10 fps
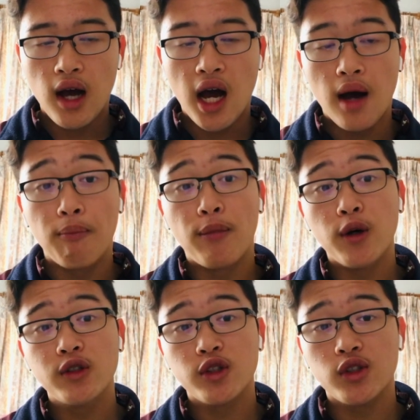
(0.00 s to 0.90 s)
um,
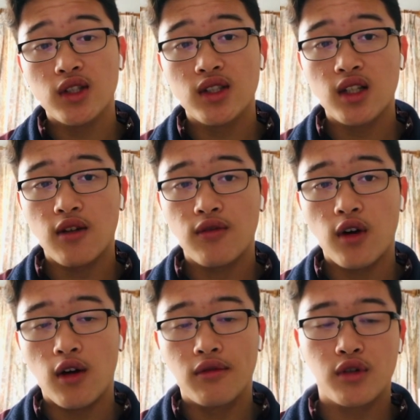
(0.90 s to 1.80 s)
posters and stuff
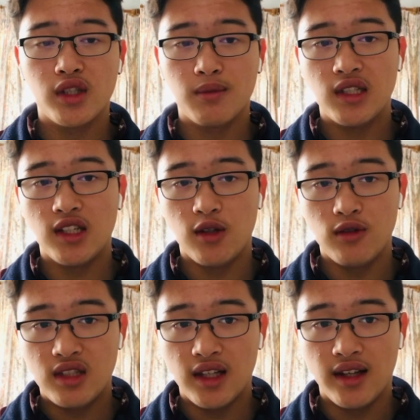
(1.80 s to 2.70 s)
of Christmas in New
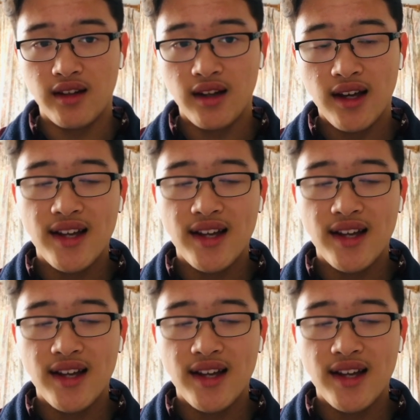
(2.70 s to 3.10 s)
Zealand,